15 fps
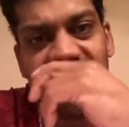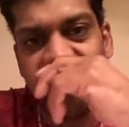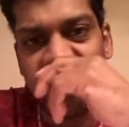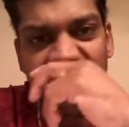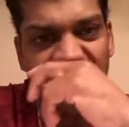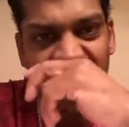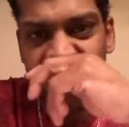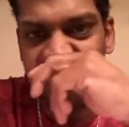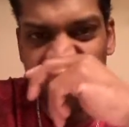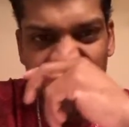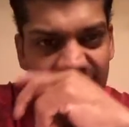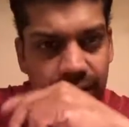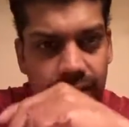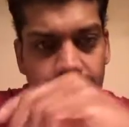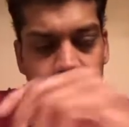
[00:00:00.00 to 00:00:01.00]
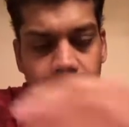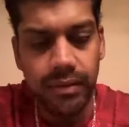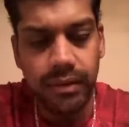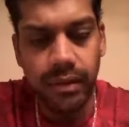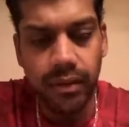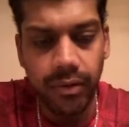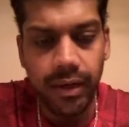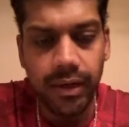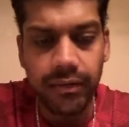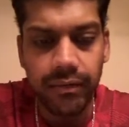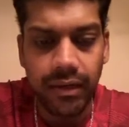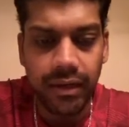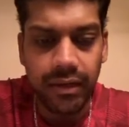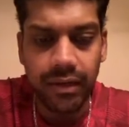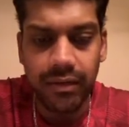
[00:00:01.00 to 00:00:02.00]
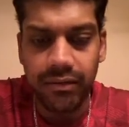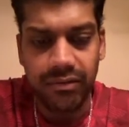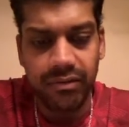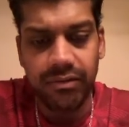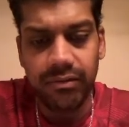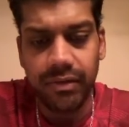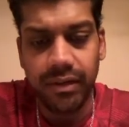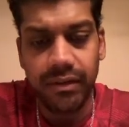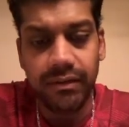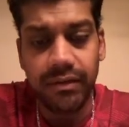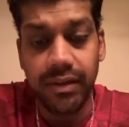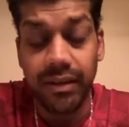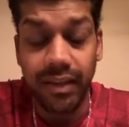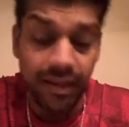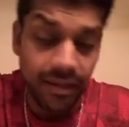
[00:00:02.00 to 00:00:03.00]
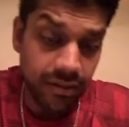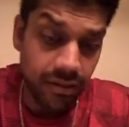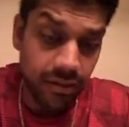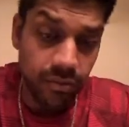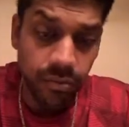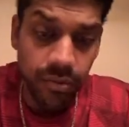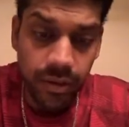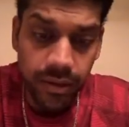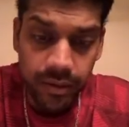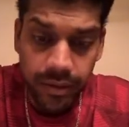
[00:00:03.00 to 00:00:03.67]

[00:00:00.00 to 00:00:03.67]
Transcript: It's about what, you know, I just like, I just I said thank you.